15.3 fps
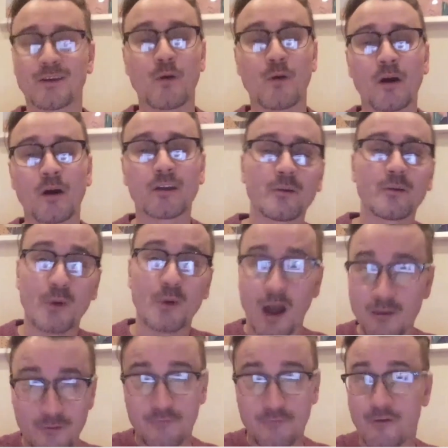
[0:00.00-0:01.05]
if I want.
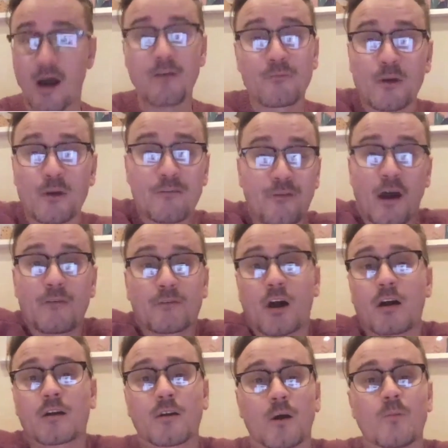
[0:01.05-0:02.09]
But if I've
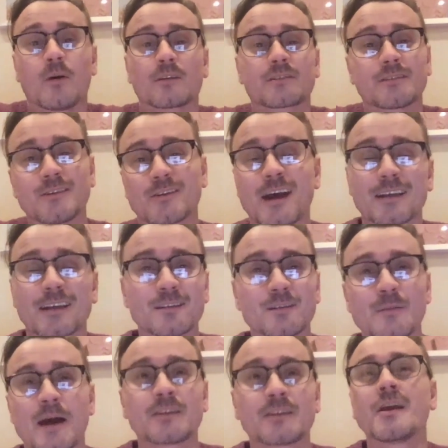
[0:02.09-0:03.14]
got to go and watch the
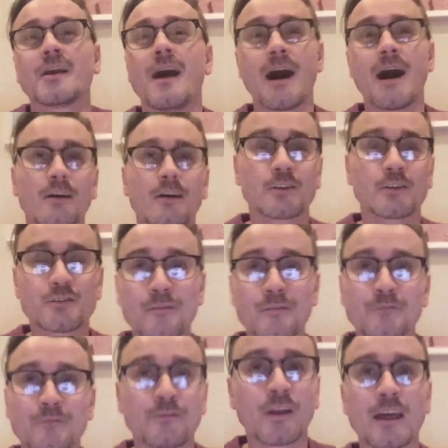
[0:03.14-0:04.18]
Newcastle match, I've got to
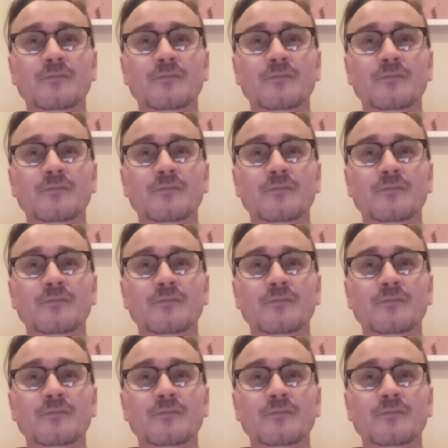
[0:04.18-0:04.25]
travel for